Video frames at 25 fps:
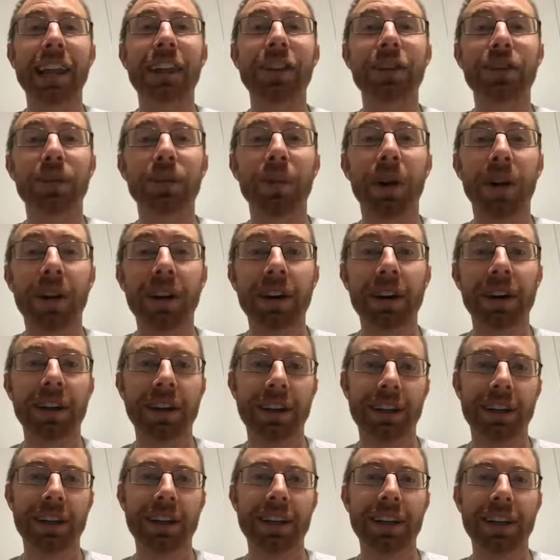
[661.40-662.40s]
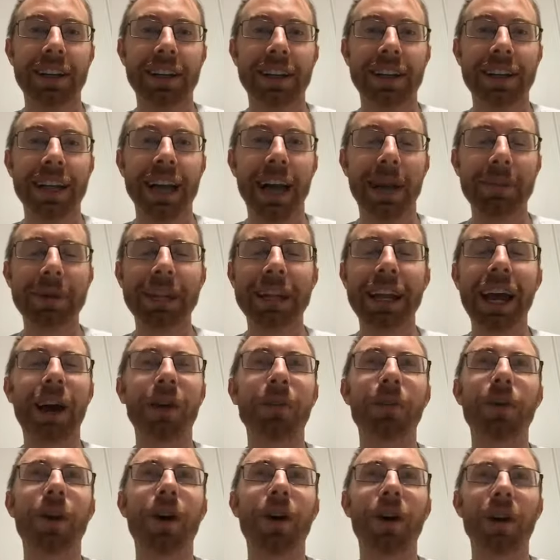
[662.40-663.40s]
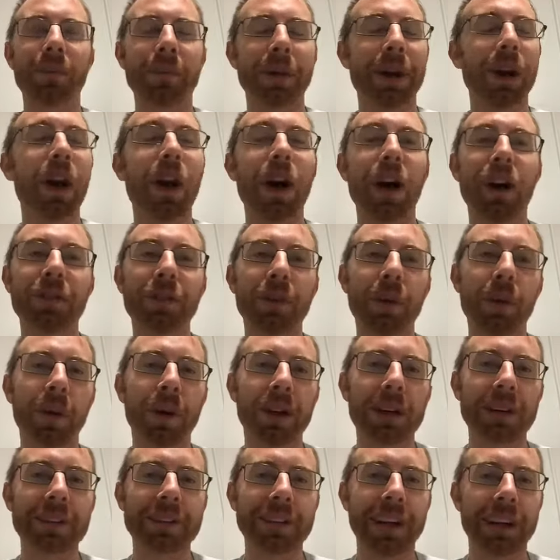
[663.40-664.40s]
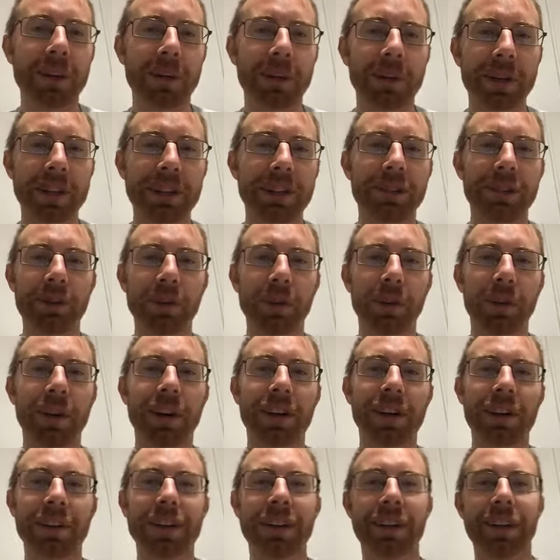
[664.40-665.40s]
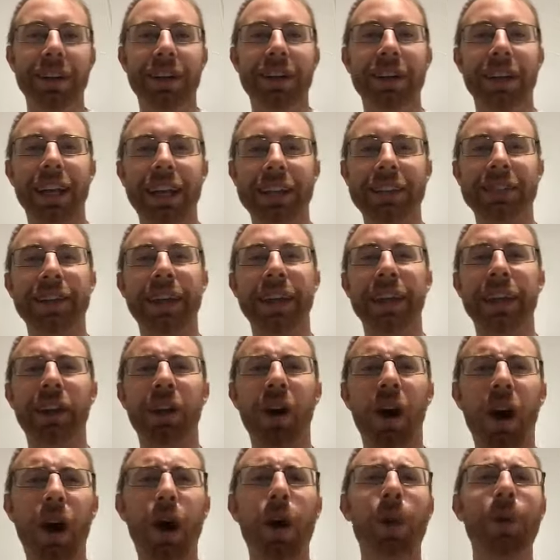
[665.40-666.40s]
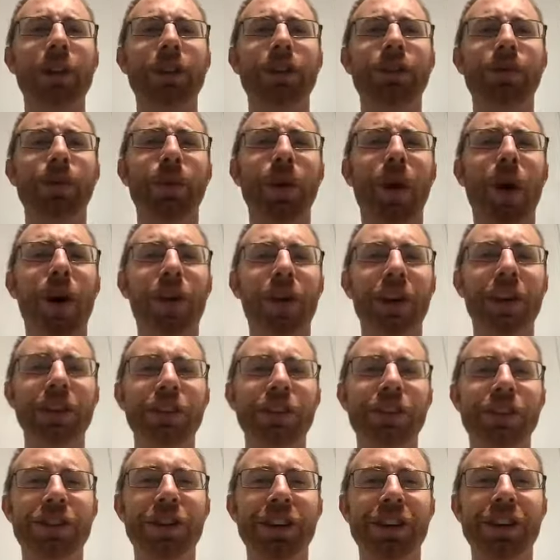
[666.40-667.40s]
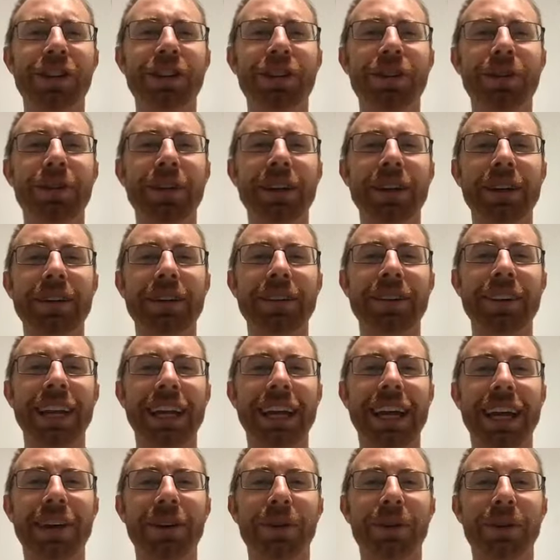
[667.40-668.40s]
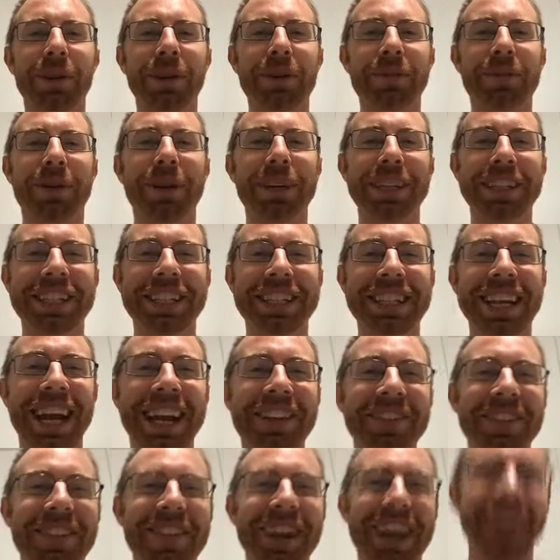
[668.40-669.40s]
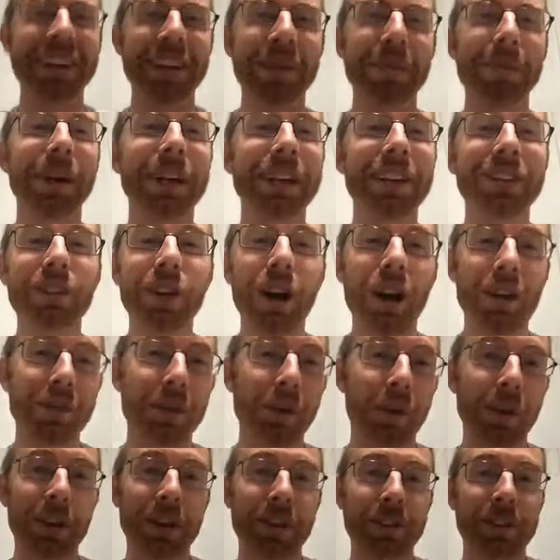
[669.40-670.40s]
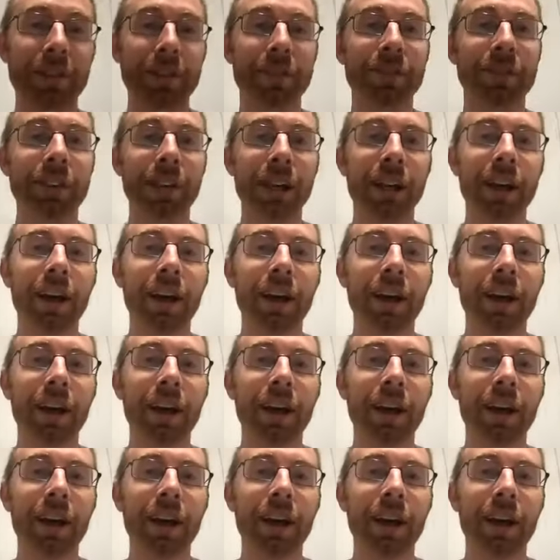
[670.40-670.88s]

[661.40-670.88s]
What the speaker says: it's wrong. I mean, not wrong, but off course. I don't want to use a word like saying, oh, it's wrong and you shouldn't do it. Like, I don't want to put shame around it, but it's off course of